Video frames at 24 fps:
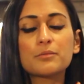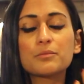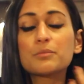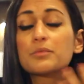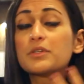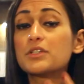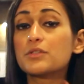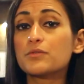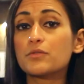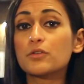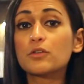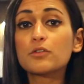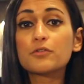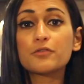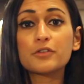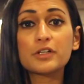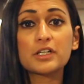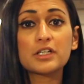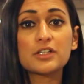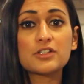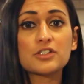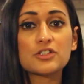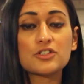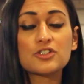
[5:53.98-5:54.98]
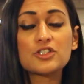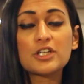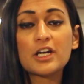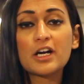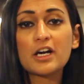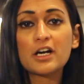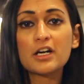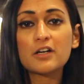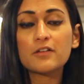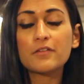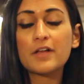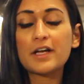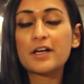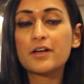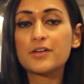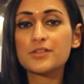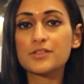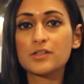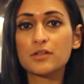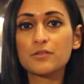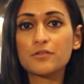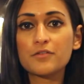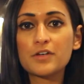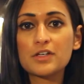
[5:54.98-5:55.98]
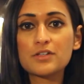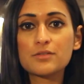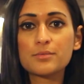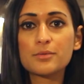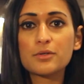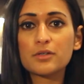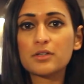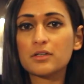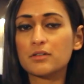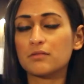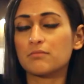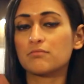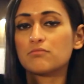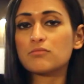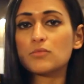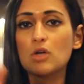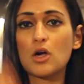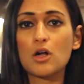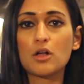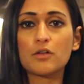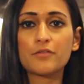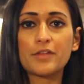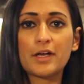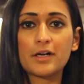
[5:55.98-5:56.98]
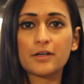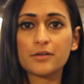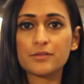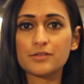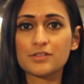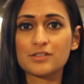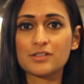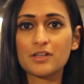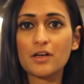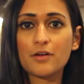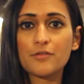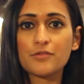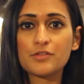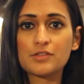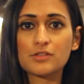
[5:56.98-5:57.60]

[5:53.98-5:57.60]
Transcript: Please feel free to share, like us on Facebook, and all of that good stuff.